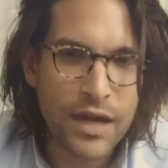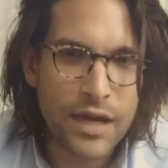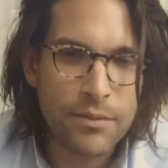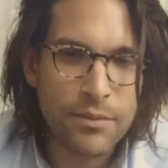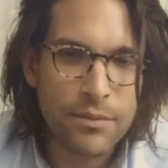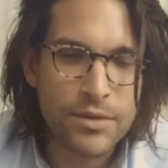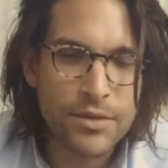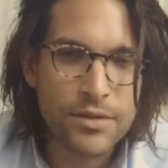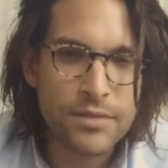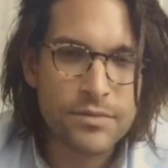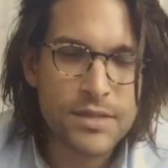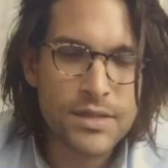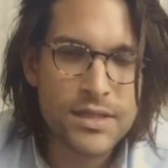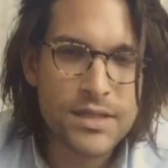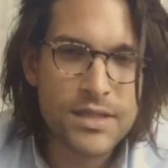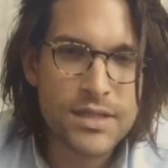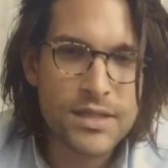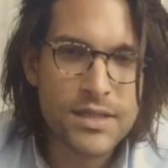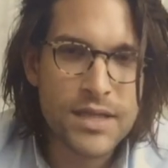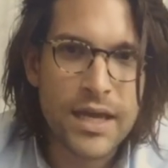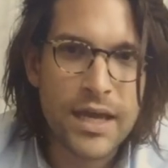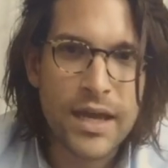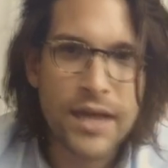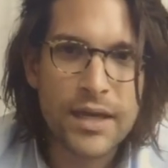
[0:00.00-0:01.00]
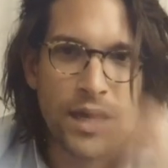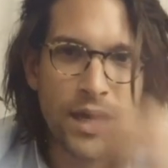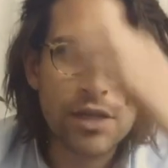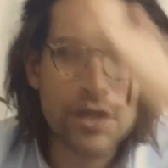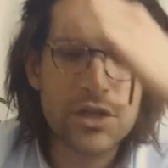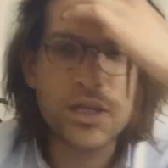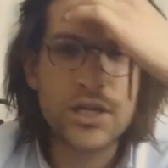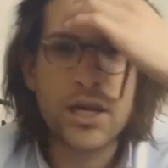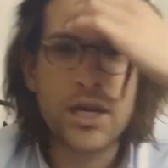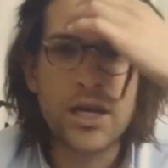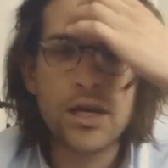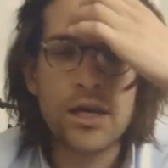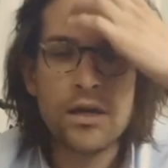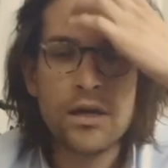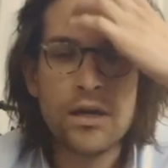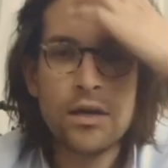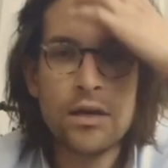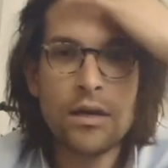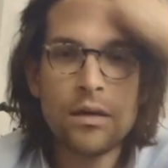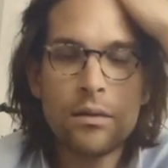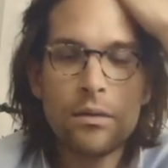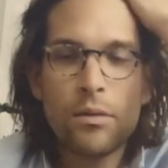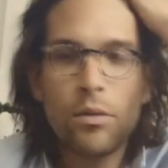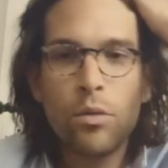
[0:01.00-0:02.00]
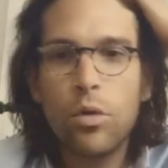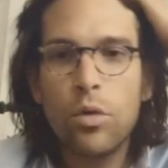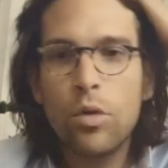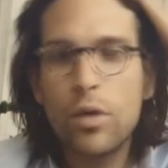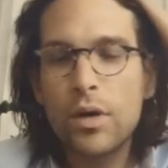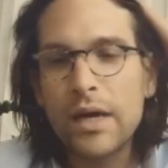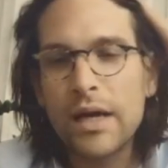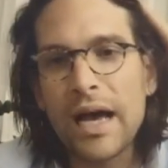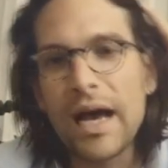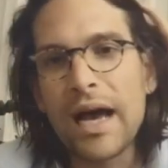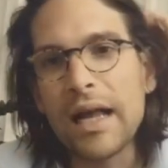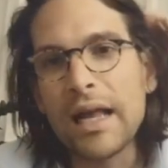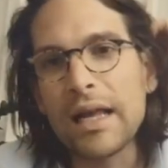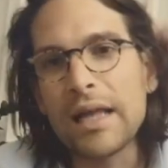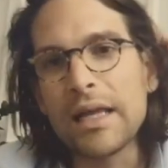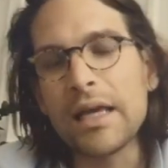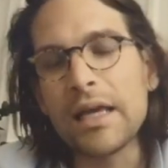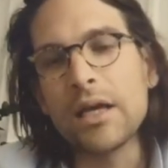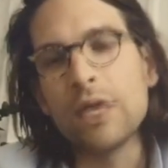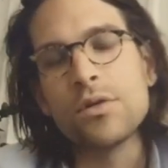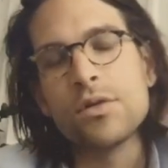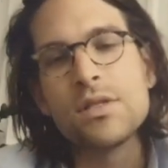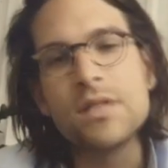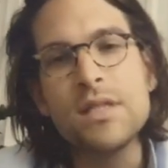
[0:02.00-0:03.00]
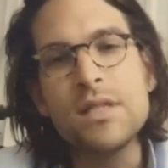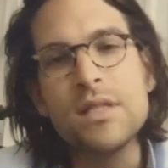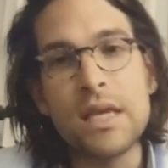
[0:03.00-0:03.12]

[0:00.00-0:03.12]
vitamin C and echinacea or garlic or